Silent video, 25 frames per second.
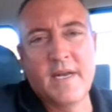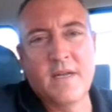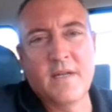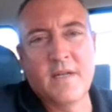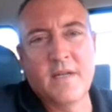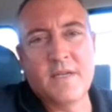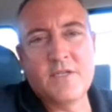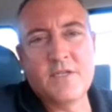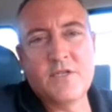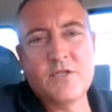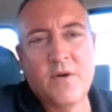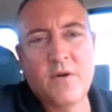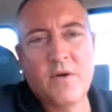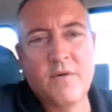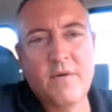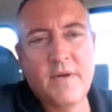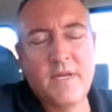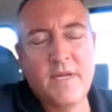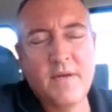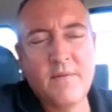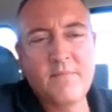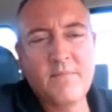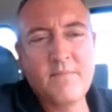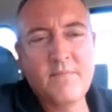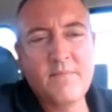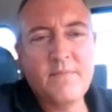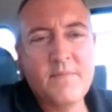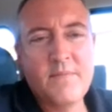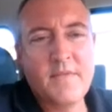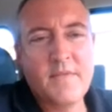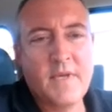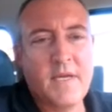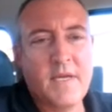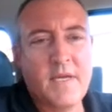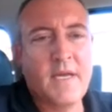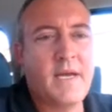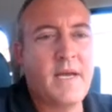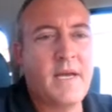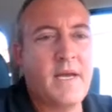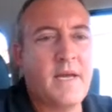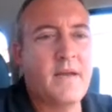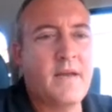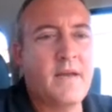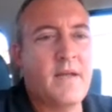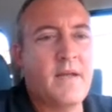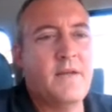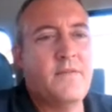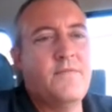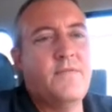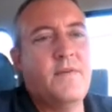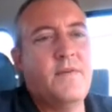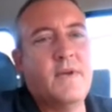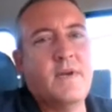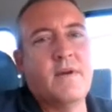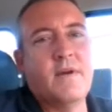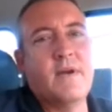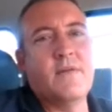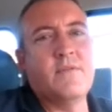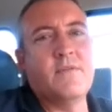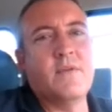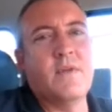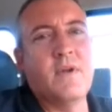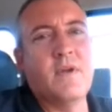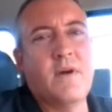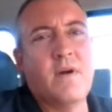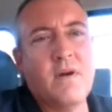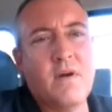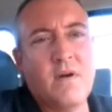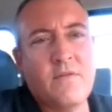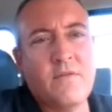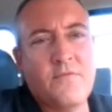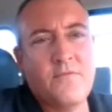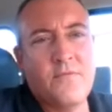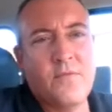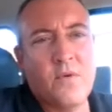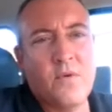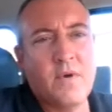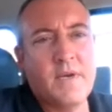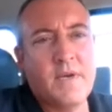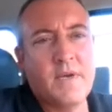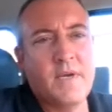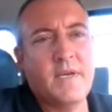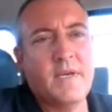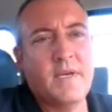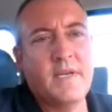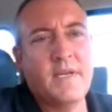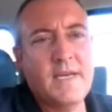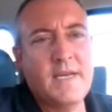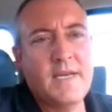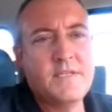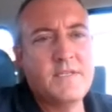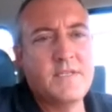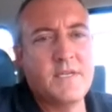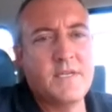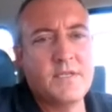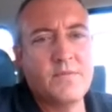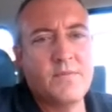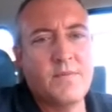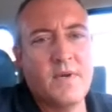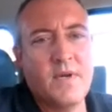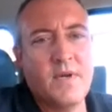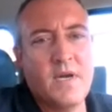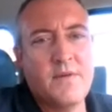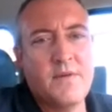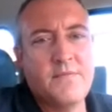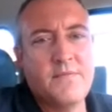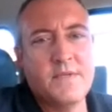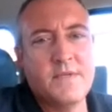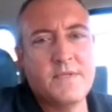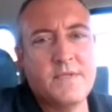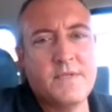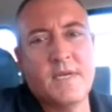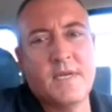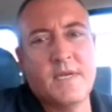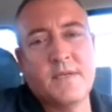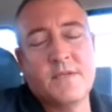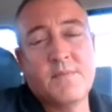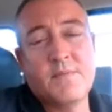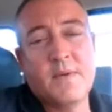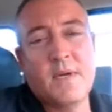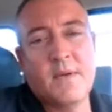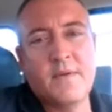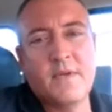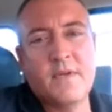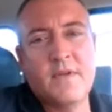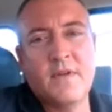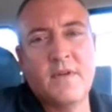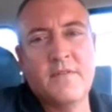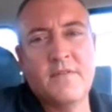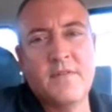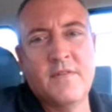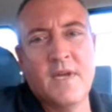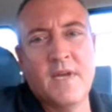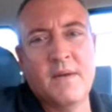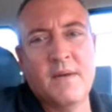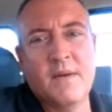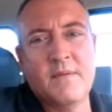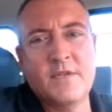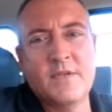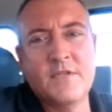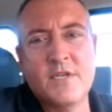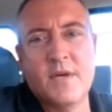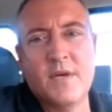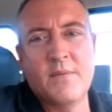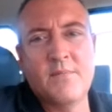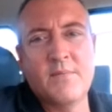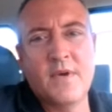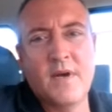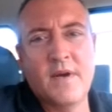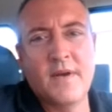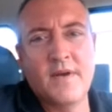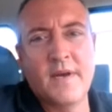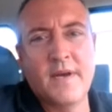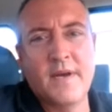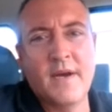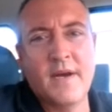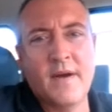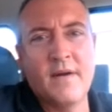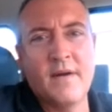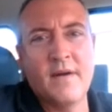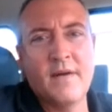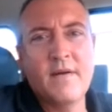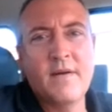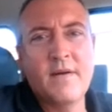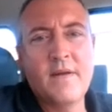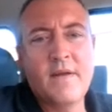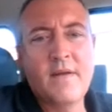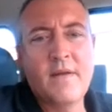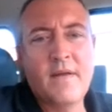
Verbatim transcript: at Electroneum, and I figured after the hard fork and the ASICs went off, it said it's probably a good time to jump on there